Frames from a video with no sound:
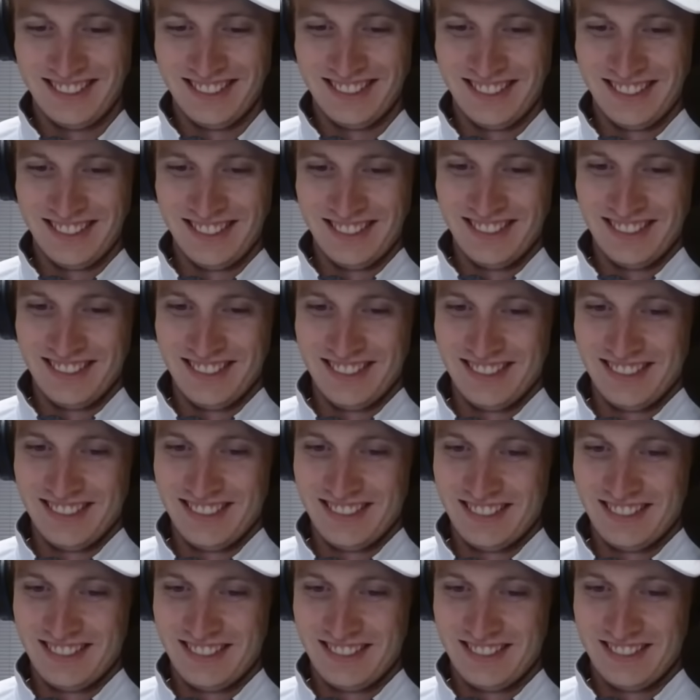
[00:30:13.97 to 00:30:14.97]

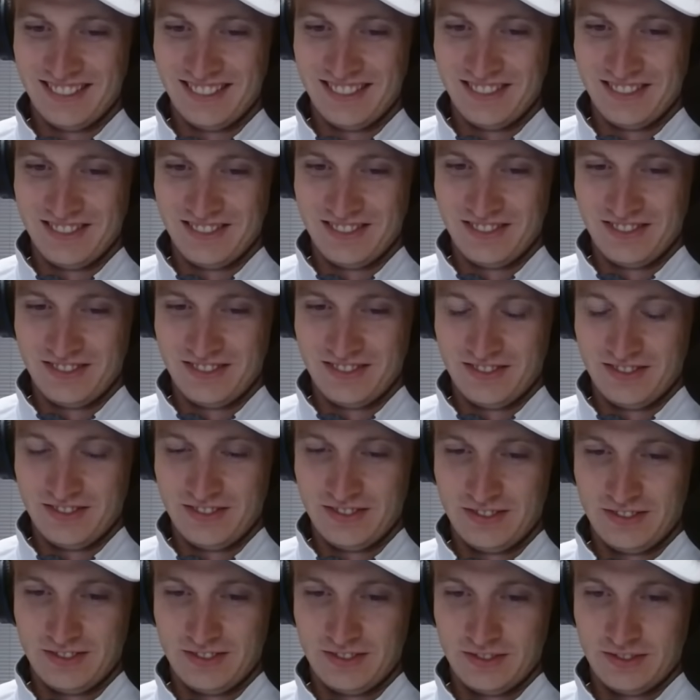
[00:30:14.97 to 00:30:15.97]

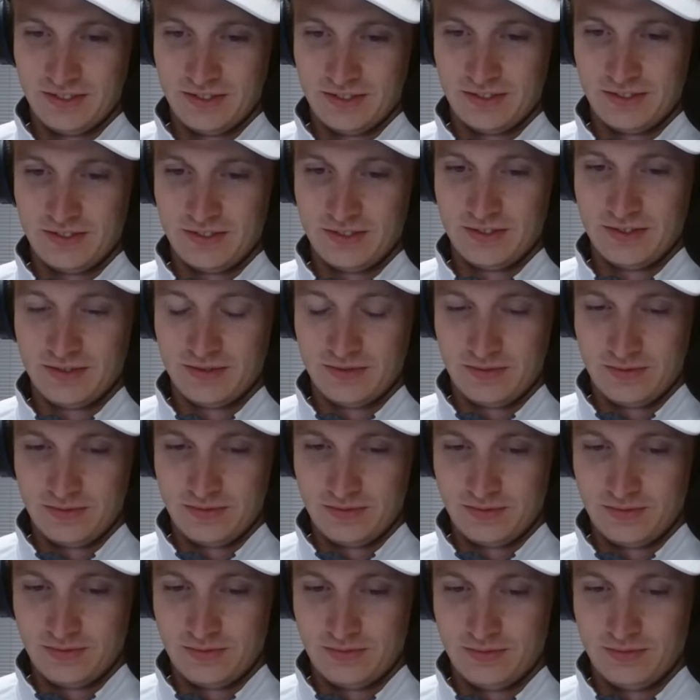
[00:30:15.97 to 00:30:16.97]

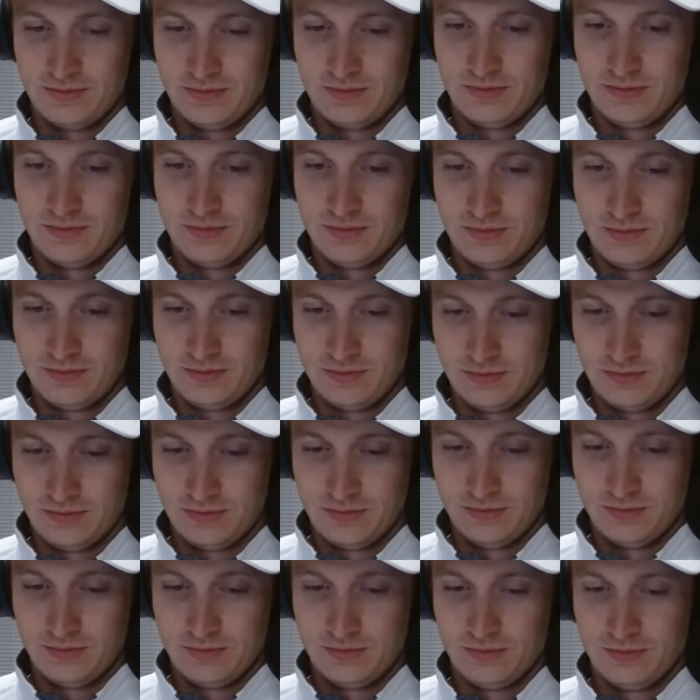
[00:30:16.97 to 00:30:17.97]

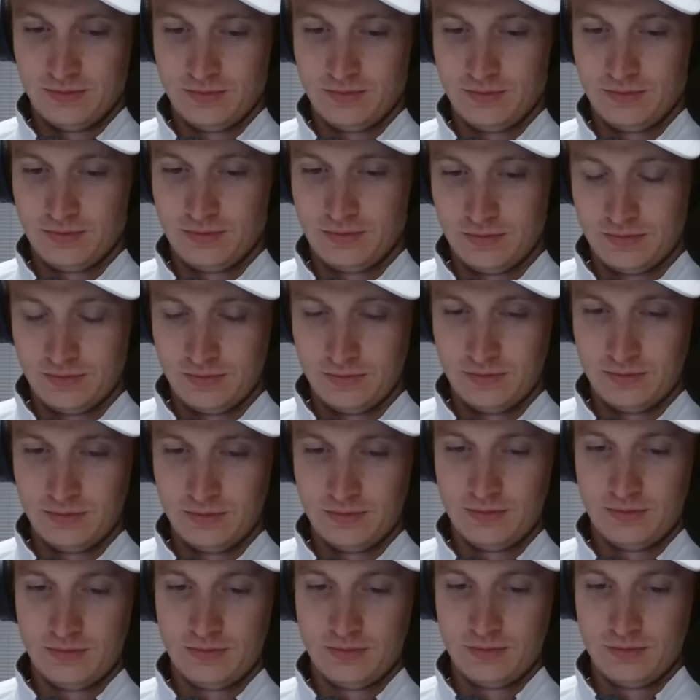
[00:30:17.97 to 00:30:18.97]

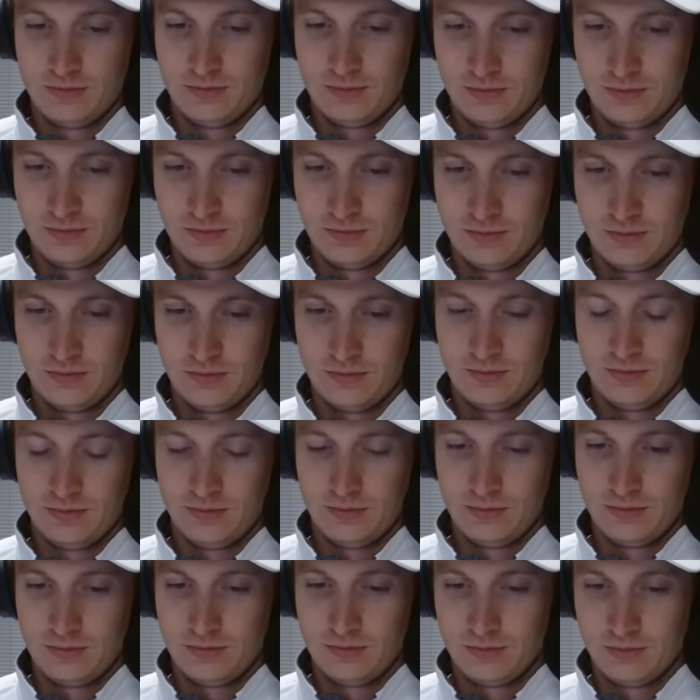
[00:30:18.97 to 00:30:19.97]
(silent)